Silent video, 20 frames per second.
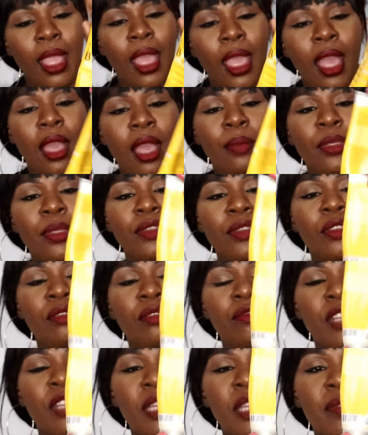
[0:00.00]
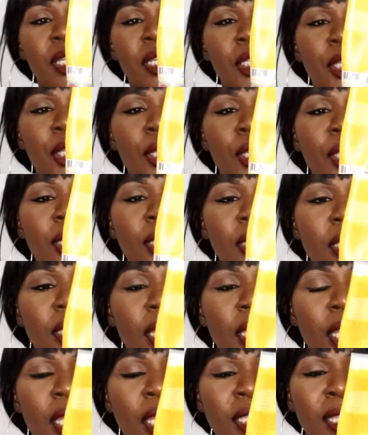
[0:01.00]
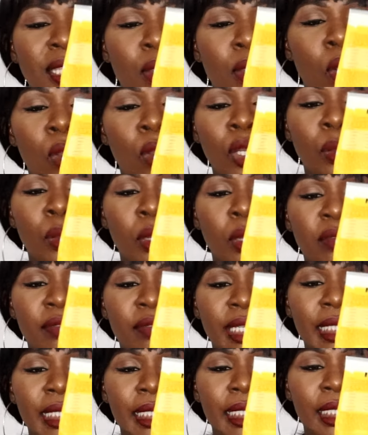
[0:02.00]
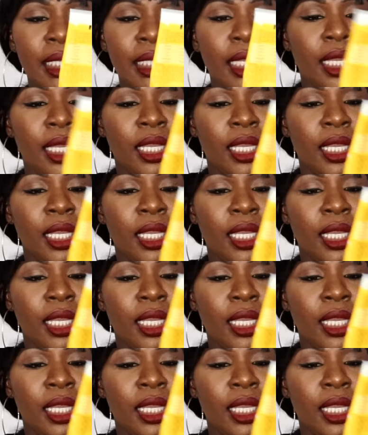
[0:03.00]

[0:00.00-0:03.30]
that. This is really, really good. It's an all-in-one, really.